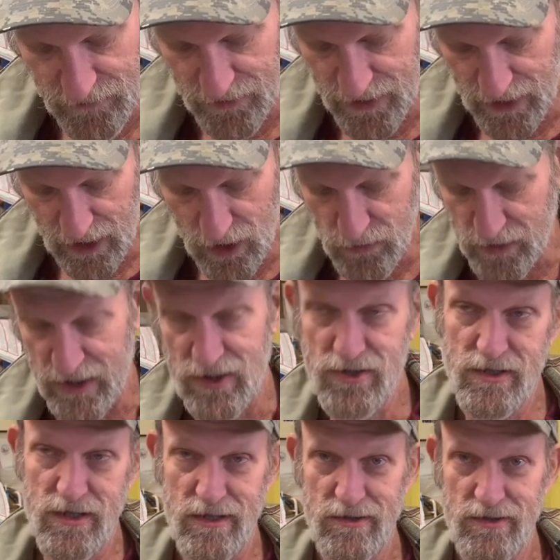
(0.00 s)
the locust
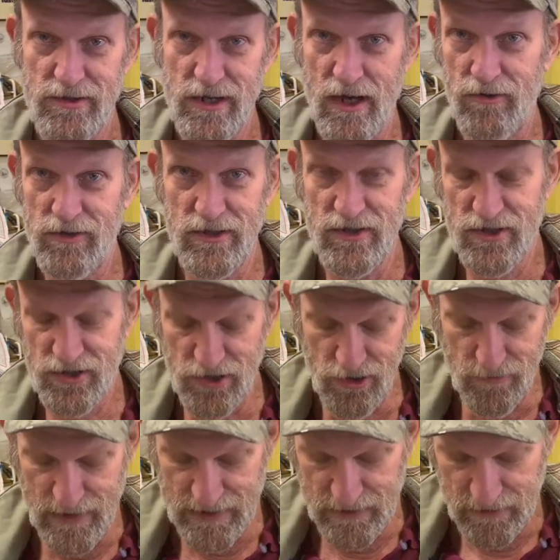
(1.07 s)
shall consume it.